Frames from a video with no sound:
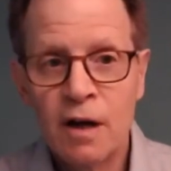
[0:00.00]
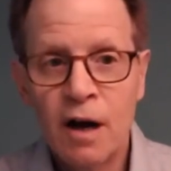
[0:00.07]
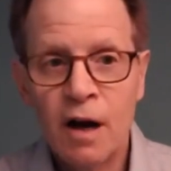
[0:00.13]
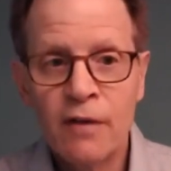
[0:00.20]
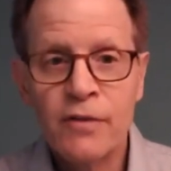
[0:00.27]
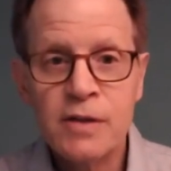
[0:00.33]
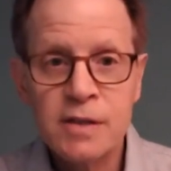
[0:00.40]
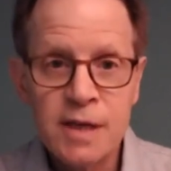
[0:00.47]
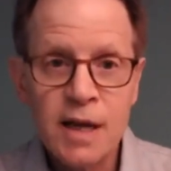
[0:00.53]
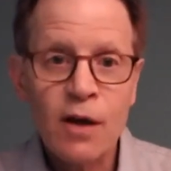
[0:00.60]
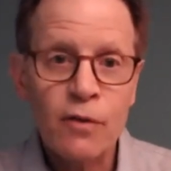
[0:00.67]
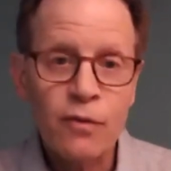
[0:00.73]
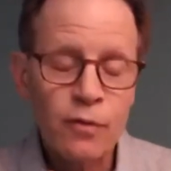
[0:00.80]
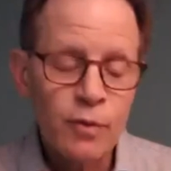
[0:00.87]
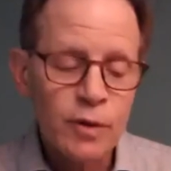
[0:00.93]
of a
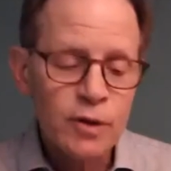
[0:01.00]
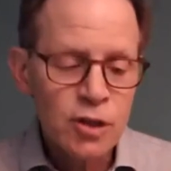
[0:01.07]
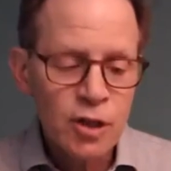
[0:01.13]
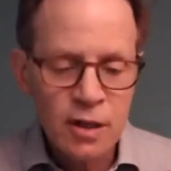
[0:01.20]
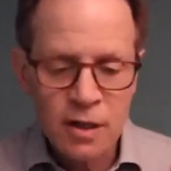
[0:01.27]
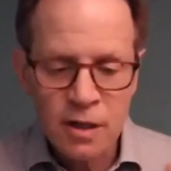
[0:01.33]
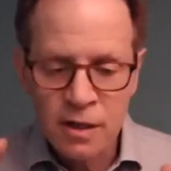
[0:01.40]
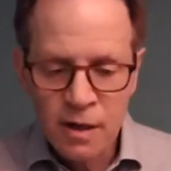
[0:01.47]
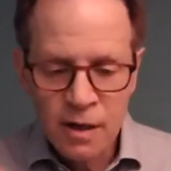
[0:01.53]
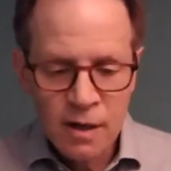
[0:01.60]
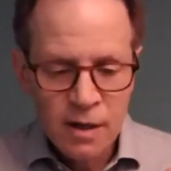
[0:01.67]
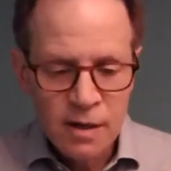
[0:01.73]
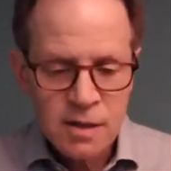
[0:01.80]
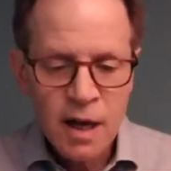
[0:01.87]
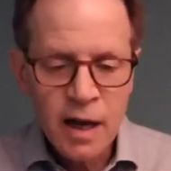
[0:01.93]
self, which in
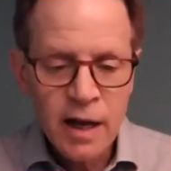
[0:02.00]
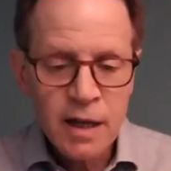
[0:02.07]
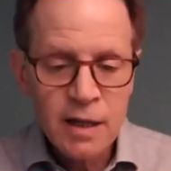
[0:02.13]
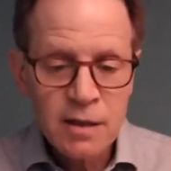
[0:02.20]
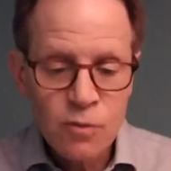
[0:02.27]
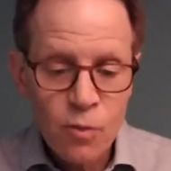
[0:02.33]
science,